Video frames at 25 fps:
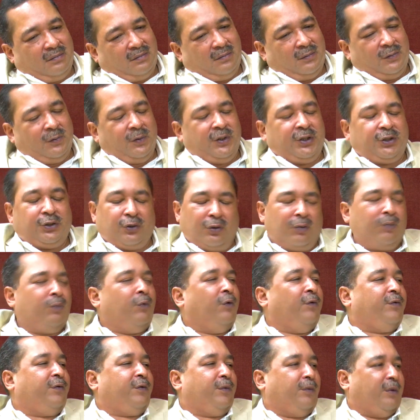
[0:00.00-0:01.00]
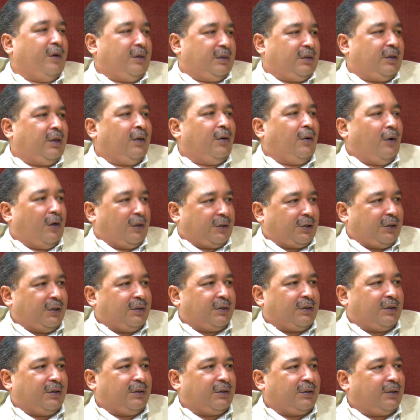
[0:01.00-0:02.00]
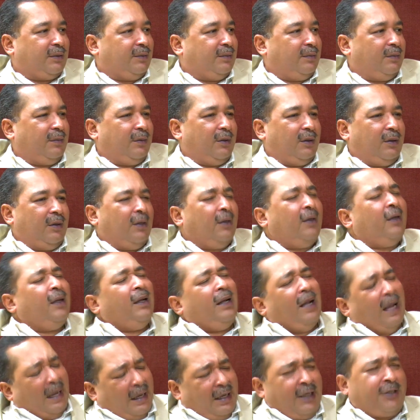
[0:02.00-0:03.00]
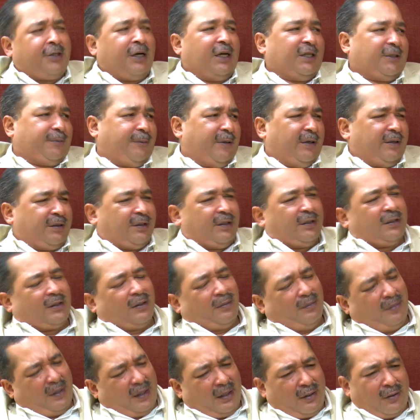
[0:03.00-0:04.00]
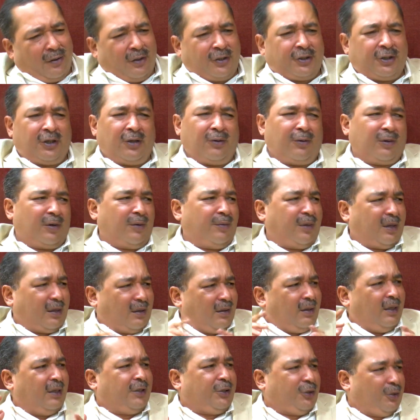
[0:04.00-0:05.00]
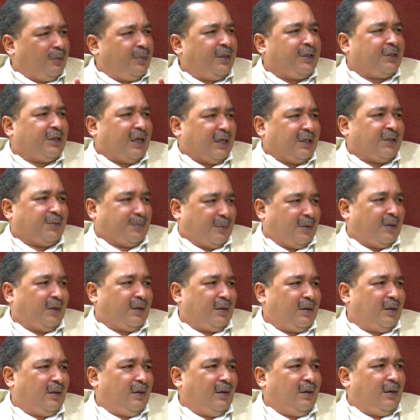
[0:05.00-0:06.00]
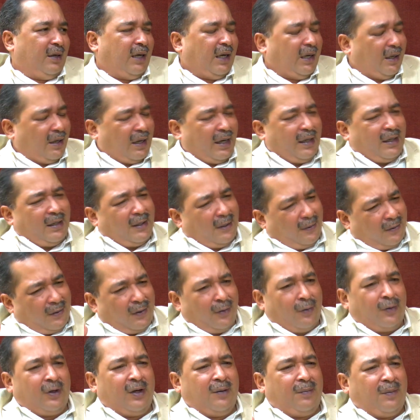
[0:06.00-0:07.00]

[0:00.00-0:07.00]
we should move towards an auction system. Any transparent system, be it auction or whatever, but it should be transparent. And right now, the only